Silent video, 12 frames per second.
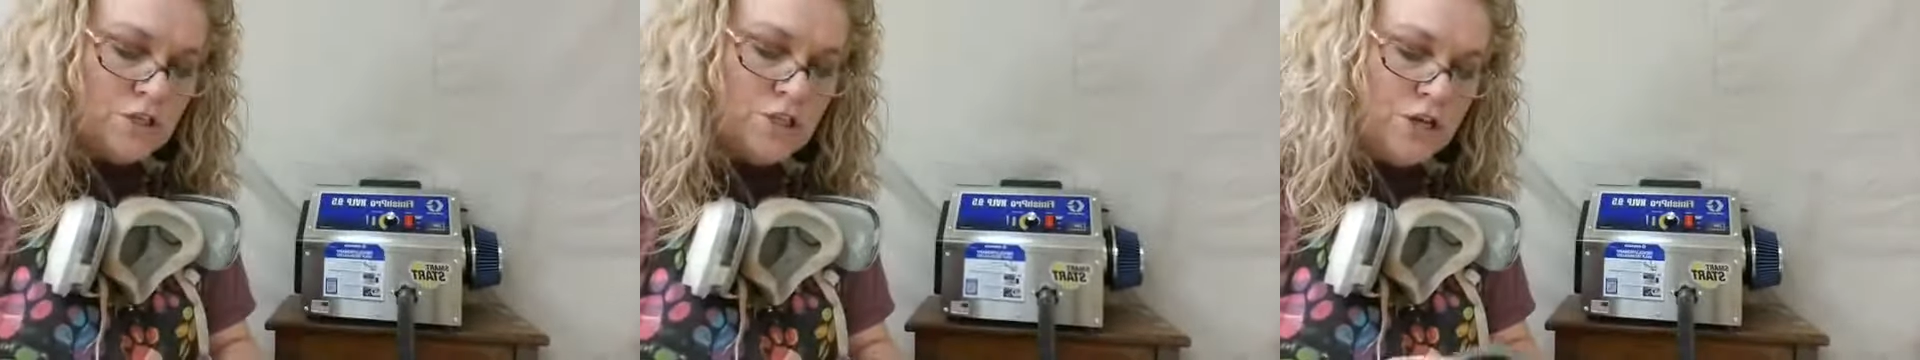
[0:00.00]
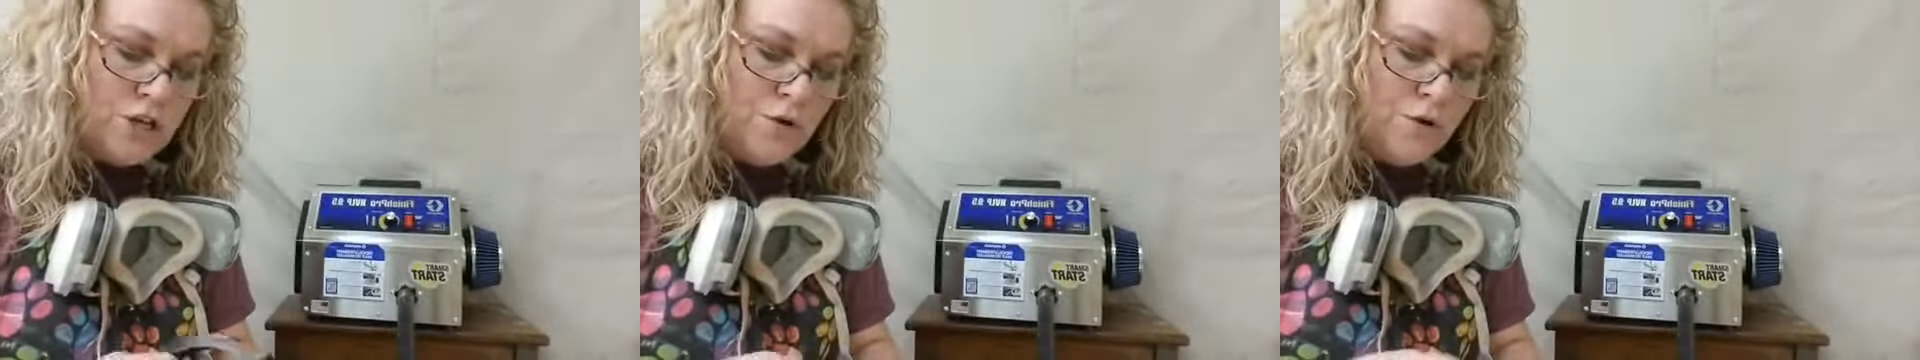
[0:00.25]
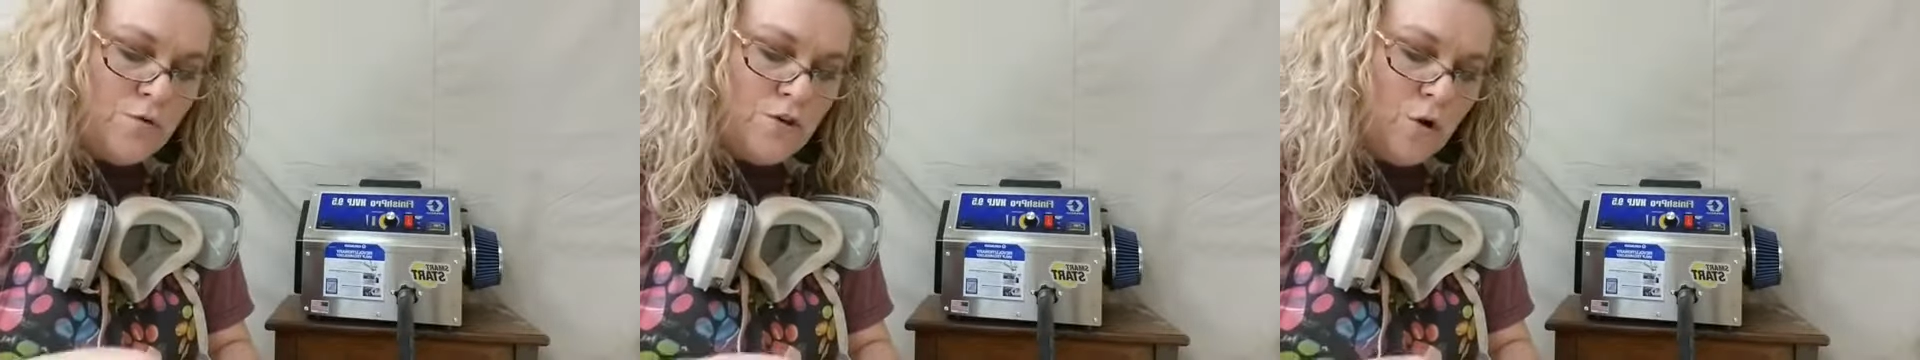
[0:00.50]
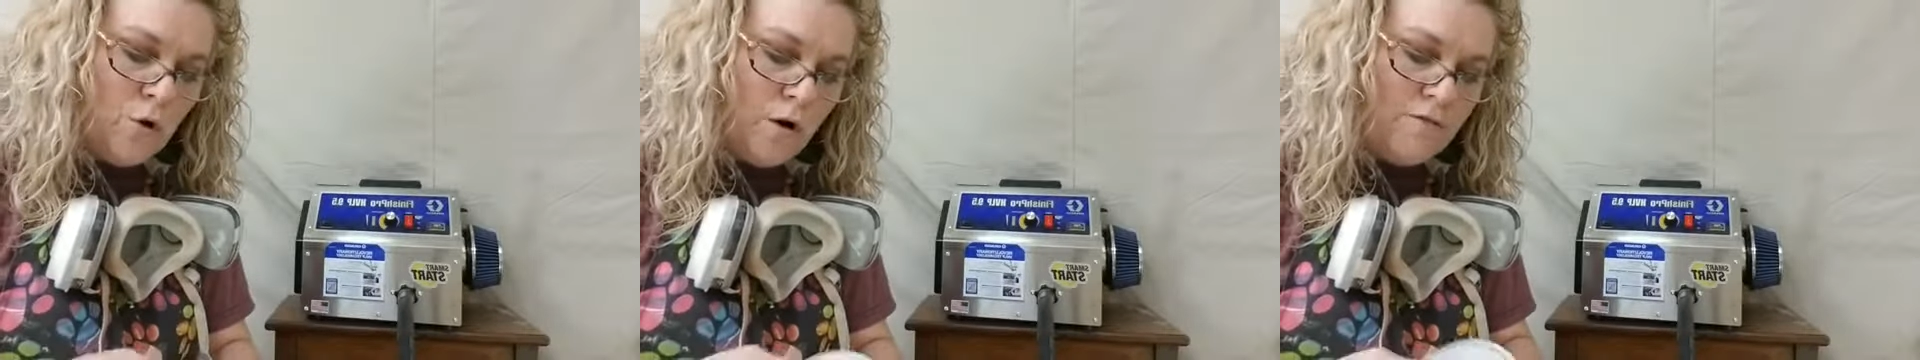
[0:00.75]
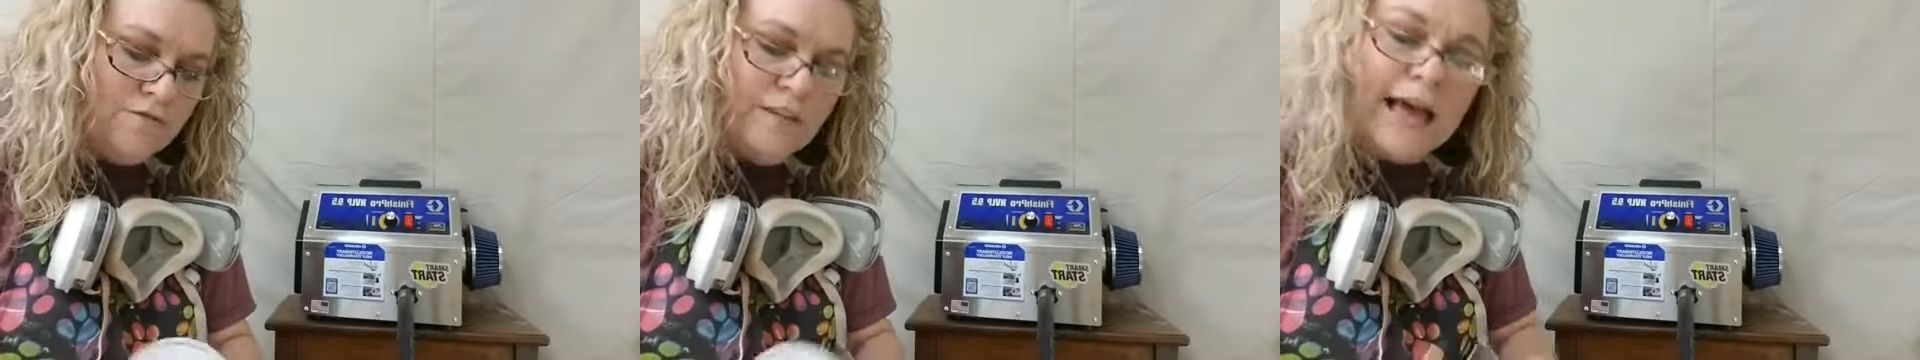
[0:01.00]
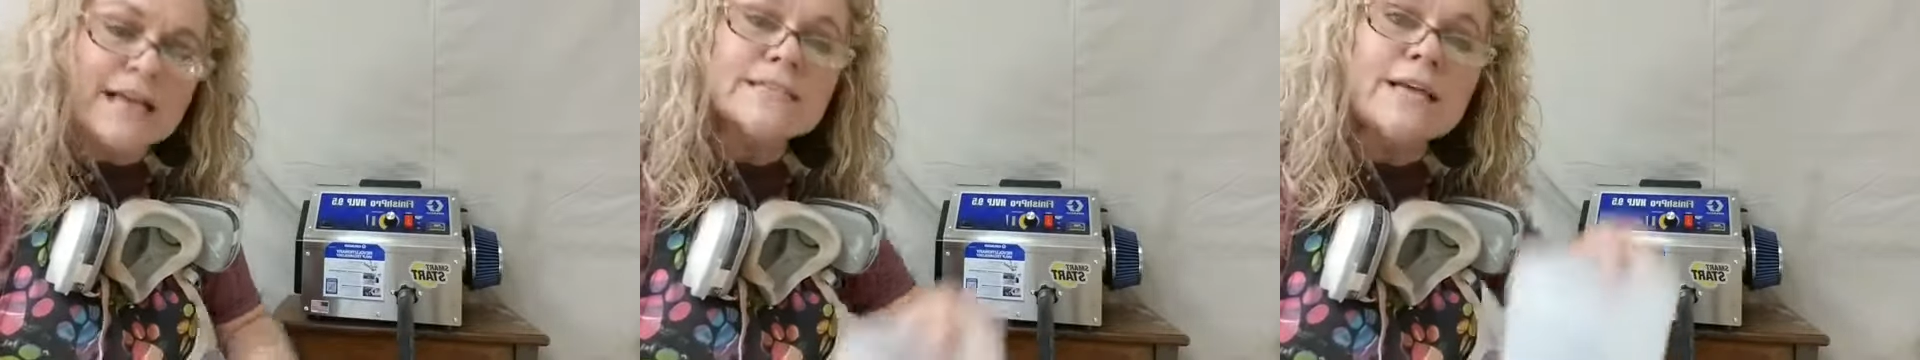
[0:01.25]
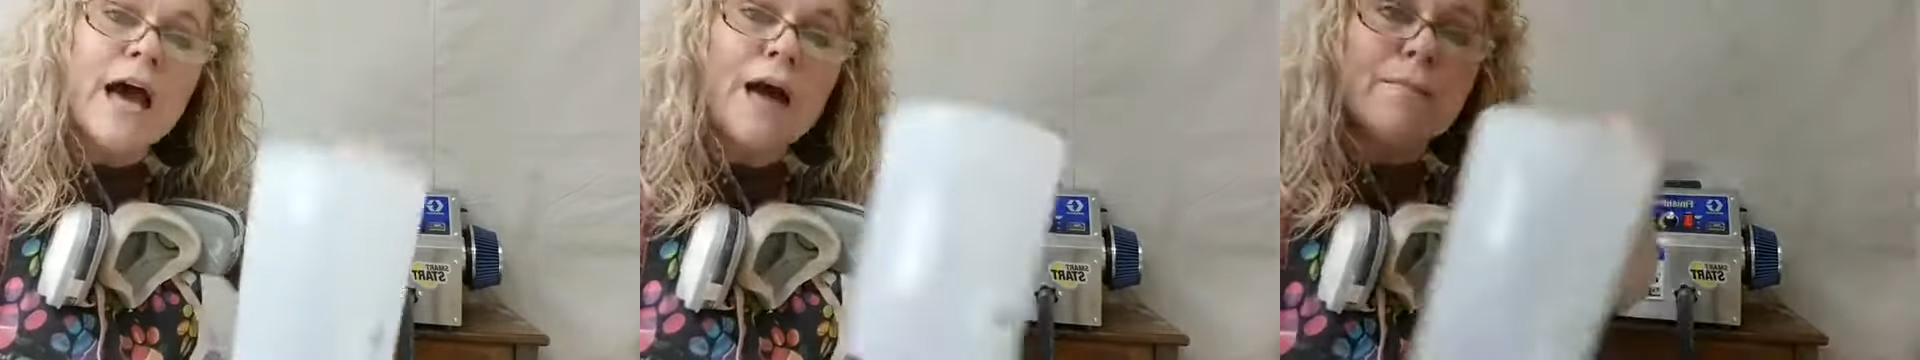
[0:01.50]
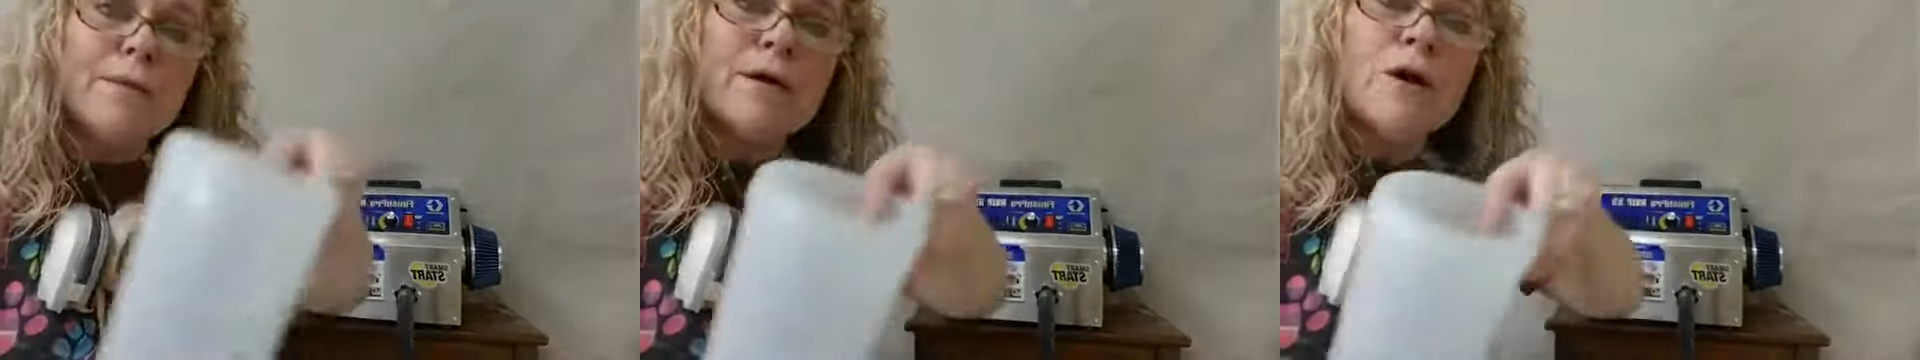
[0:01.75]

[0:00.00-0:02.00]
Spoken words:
to your flex cup,